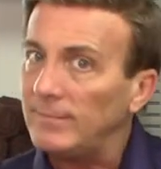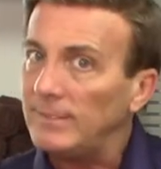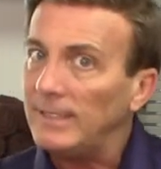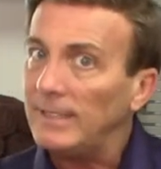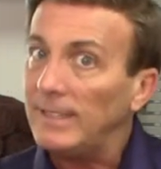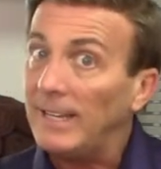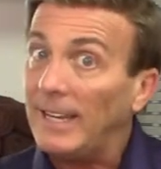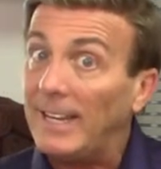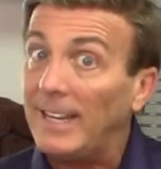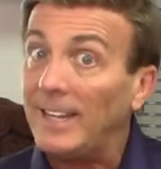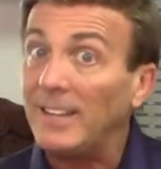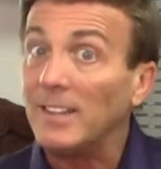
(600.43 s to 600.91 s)

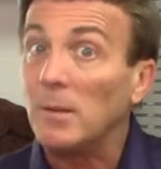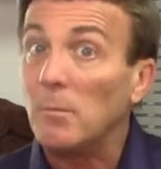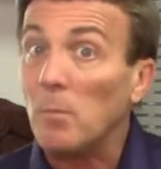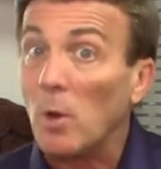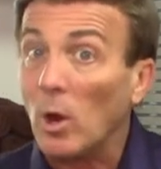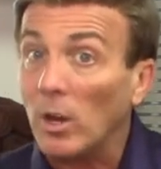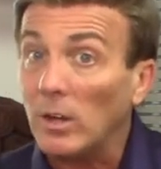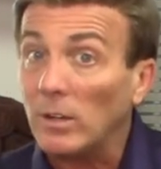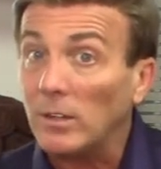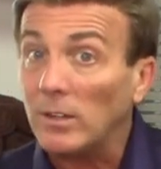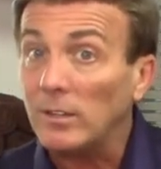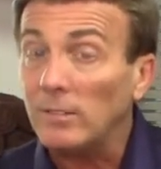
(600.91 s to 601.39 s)
hitting the
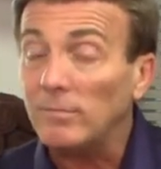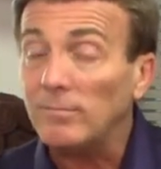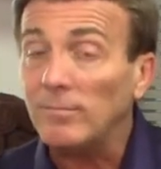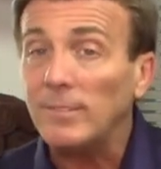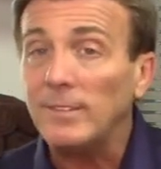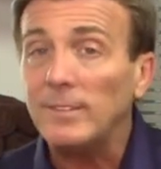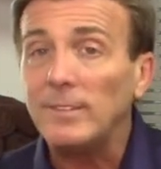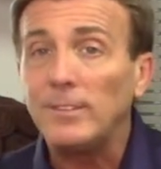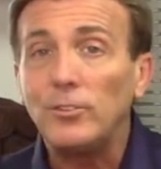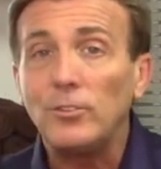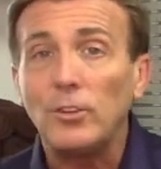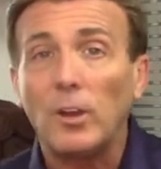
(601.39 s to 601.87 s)
mark.
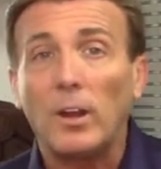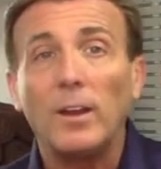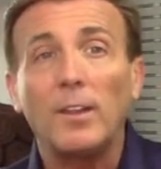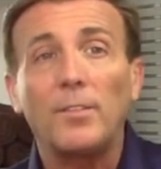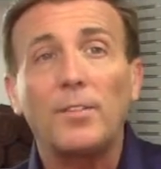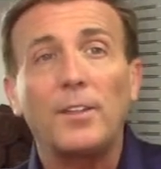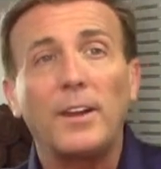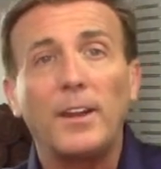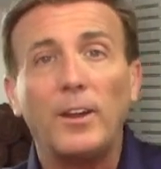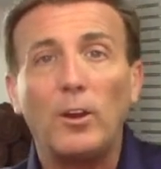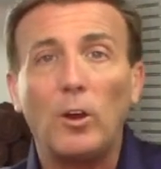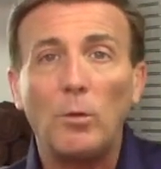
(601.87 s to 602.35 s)

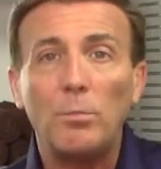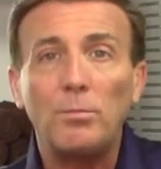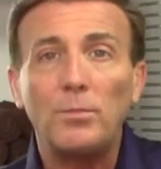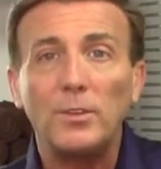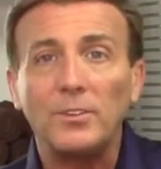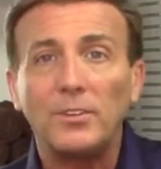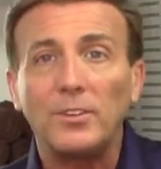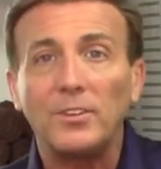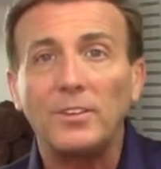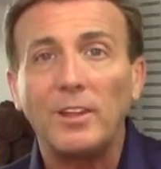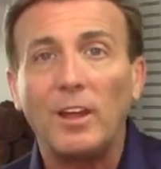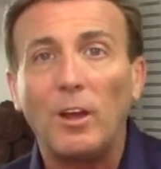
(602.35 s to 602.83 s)
Jonathan, I hope
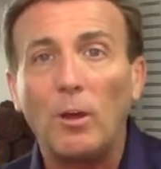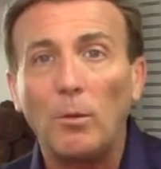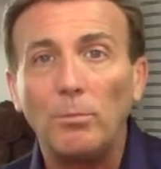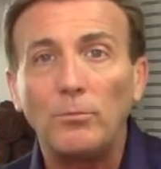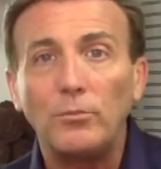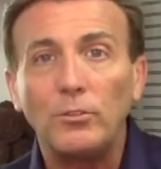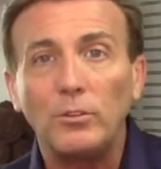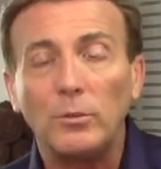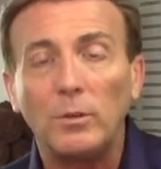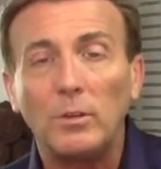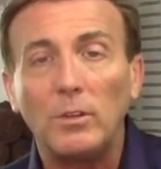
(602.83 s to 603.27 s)
this has helped you a